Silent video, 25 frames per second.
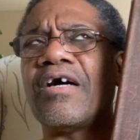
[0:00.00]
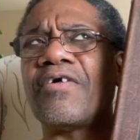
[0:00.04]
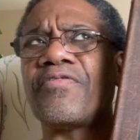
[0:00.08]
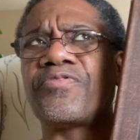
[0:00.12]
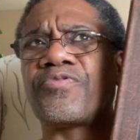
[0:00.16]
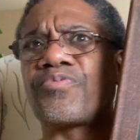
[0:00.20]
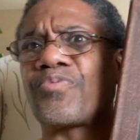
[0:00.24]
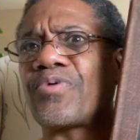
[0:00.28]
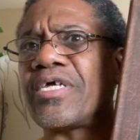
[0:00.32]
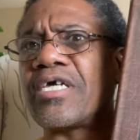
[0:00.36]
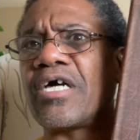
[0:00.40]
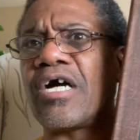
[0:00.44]

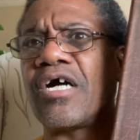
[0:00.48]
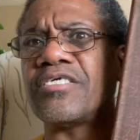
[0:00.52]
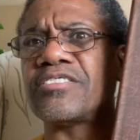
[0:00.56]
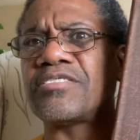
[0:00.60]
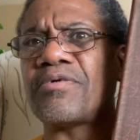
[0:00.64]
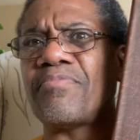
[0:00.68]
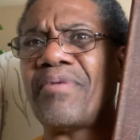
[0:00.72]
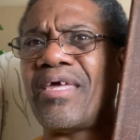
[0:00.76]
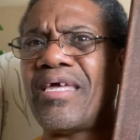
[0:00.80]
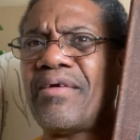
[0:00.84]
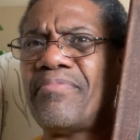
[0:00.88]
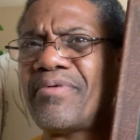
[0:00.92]

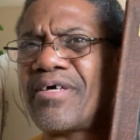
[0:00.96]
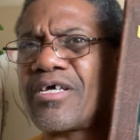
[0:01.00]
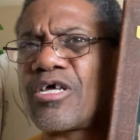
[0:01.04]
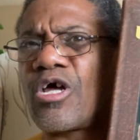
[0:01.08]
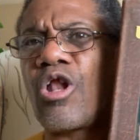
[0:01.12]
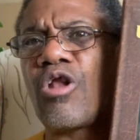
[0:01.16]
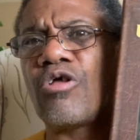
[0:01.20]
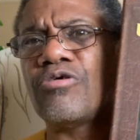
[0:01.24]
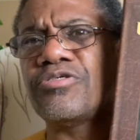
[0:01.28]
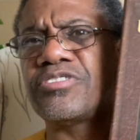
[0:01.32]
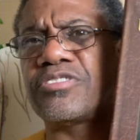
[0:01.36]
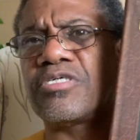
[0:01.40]
300, maybe
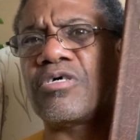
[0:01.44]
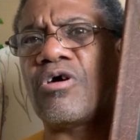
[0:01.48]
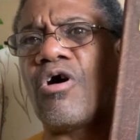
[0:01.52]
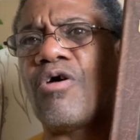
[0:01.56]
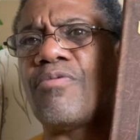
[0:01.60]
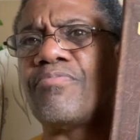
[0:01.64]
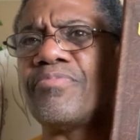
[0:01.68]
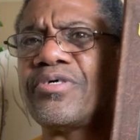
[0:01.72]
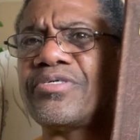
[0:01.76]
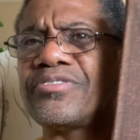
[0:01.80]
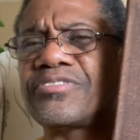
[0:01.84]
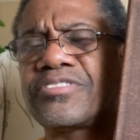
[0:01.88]
close to
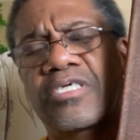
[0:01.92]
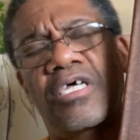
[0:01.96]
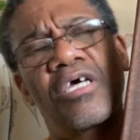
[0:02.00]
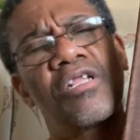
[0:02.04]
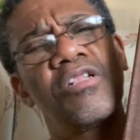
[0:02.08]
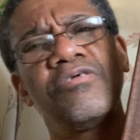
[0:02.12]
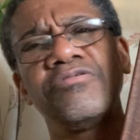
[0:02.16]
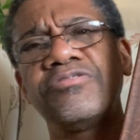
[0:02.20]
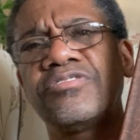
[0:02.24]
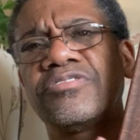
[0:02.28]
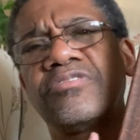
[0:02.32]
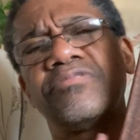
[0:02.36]

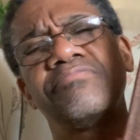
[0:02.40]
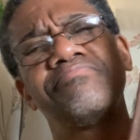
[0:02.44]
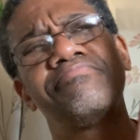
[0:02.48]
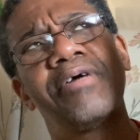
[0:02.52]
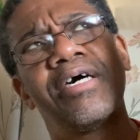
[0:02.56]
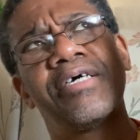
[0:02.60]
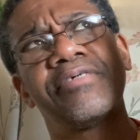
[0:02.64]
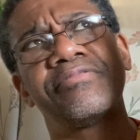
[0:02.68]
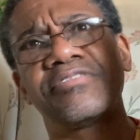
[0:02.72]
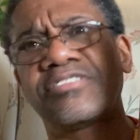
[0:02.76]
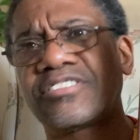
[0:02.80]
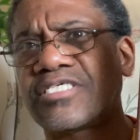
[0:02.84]

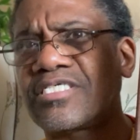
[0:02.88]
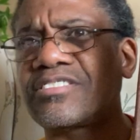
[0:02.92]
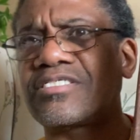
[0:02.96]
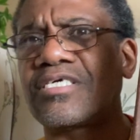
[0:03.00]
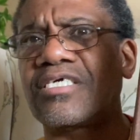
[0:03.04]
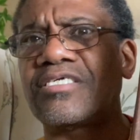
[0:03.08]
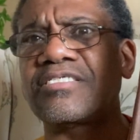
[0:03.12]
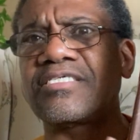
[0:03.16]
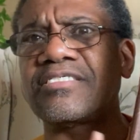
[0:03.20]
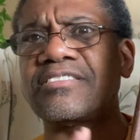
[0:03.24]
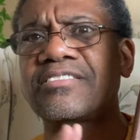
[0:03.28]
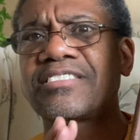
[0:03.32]
about
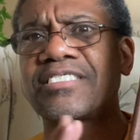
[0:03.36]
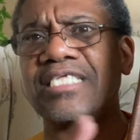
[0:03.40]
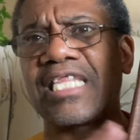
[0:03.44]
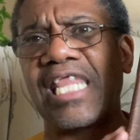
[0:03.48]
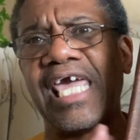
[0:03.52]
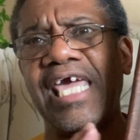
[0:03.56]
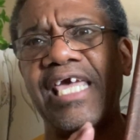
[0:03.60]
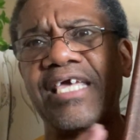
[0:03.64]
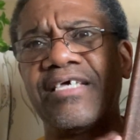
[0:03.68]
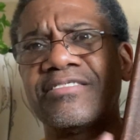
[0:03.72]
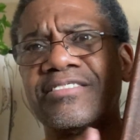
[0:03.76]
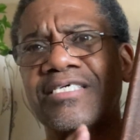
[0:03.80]
600
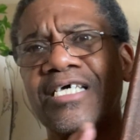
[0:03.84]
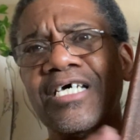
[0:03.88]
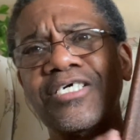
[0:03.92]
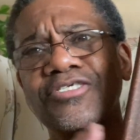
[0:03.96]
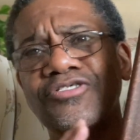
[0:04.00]
slaves.